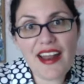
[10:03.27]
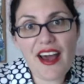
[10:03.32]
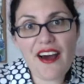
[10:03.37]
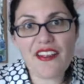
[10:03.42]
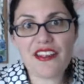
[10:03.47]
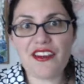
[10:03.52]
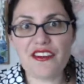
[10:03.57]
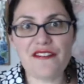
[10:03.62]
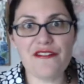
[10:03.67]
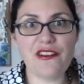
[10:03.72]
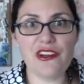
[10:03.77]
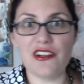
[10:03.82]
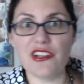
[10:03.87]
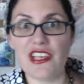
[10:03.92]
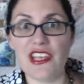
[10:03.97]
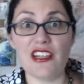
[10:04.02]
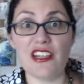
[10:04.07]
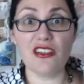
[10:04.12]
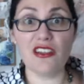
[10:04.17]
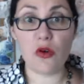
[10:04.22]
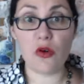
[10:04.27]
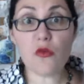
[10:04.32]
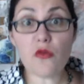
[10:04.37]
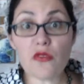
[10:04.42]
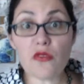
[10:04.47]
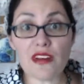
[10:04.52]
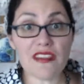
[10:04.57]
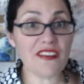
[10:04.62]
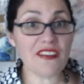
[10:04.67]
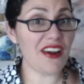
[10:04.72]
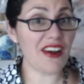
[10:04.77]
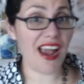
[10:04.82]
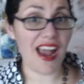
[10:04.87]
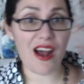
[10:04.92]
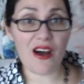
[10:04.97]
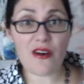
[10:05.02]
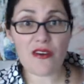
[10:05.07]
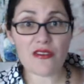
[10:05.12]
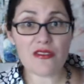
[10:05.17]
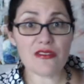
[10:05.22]
now they're feeling alone in their
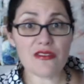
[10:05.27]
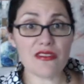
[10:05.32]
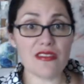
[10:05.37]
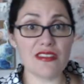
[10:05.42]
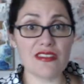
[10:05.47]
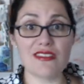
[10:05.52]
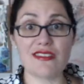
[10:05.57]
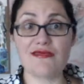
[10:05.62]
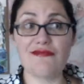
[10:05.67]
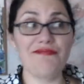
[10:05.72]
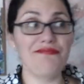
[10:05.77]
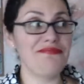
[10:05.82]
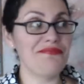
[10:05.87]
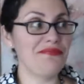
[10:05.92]
house and